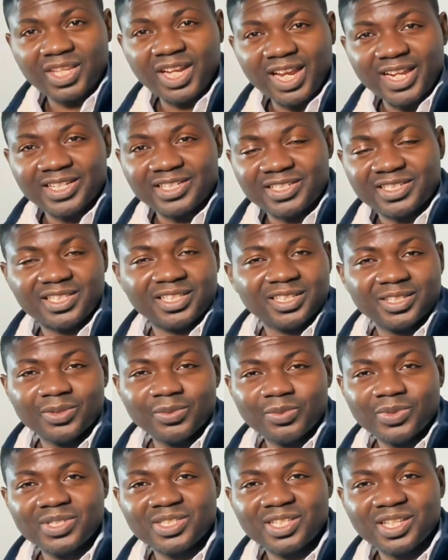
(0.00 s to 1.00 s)
tight
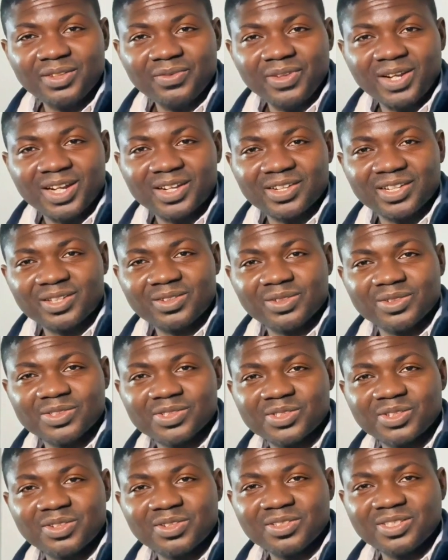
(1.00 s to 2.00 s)
with Safe Agri
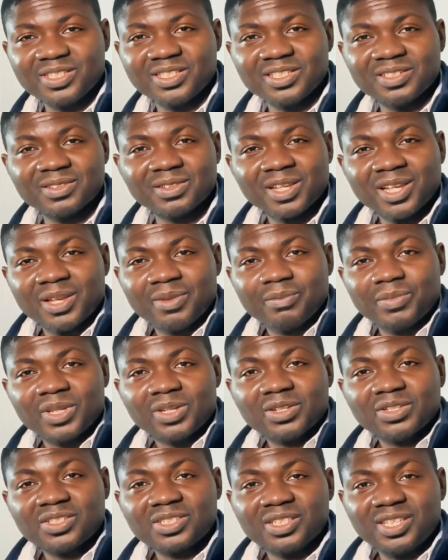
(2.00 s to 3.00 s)
Consulting,
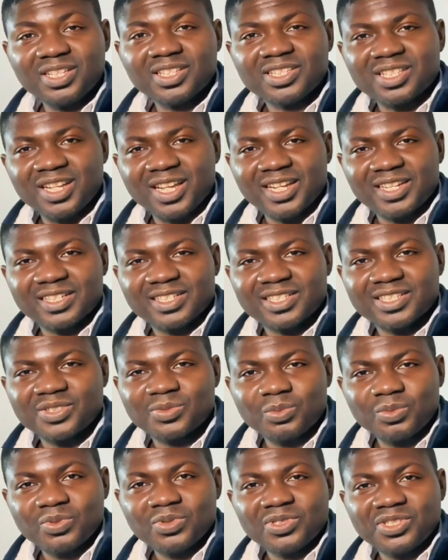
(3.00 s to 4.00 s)
because things like
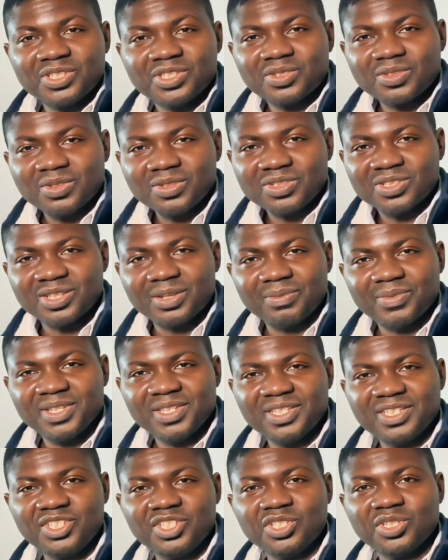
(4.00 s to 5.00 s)
this, we'll discuss them
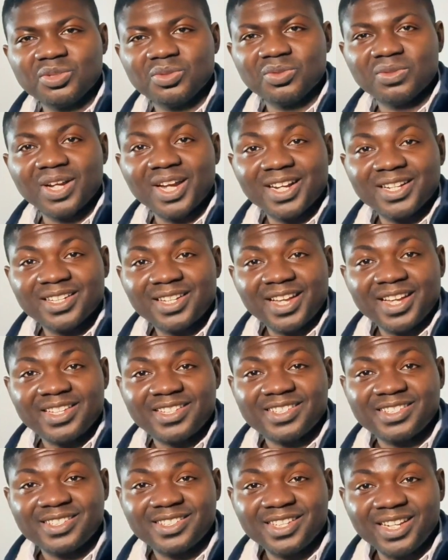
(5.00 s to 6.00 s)
in this show and
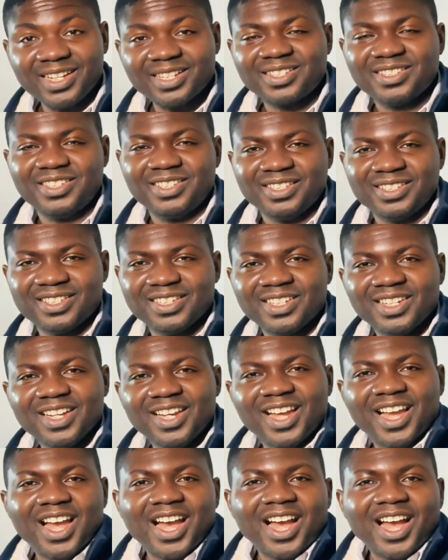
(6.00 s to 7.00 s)
dissect it
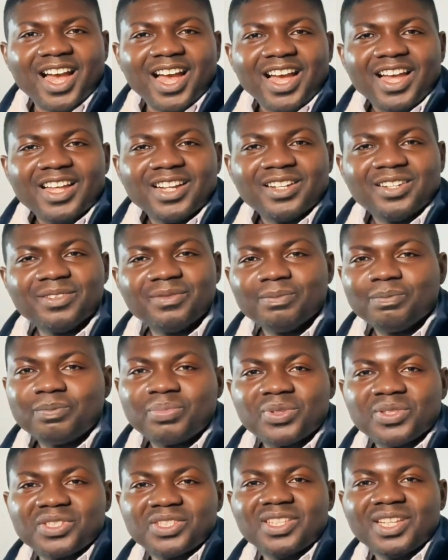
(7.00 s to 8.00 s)
and
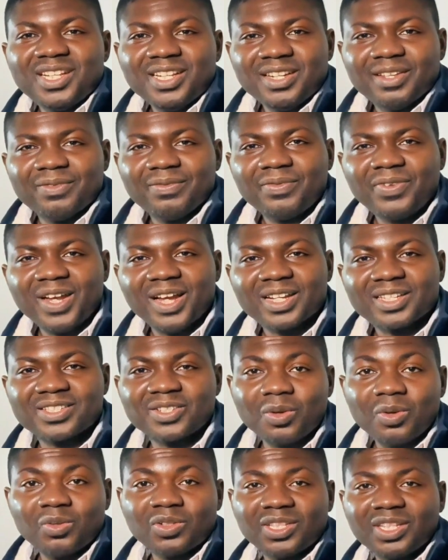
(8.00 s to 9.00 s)
present the
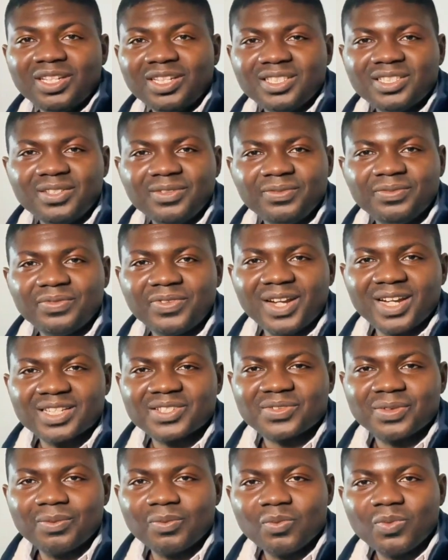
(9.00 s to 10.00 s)
facts, alternative
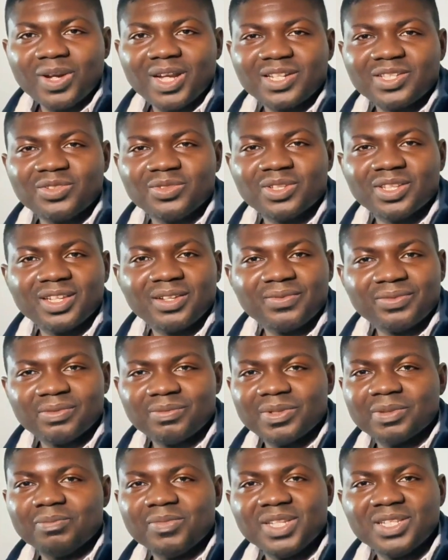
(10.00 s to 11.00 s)
facts from what you get
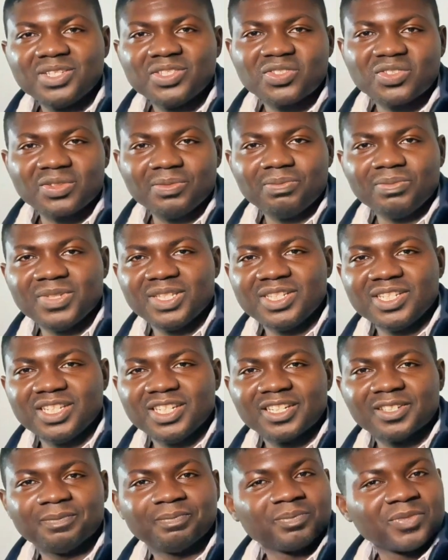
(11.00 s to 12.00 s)
from the mainstream
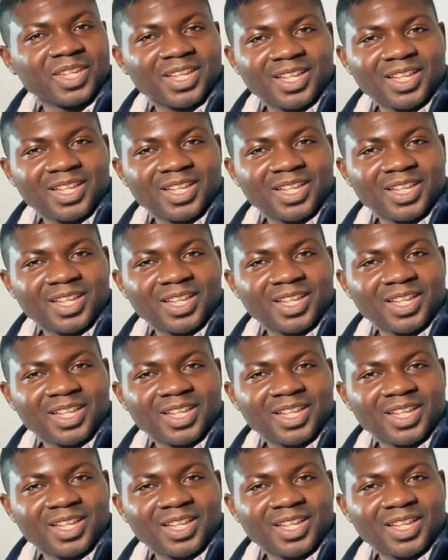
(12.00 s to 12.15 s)
media.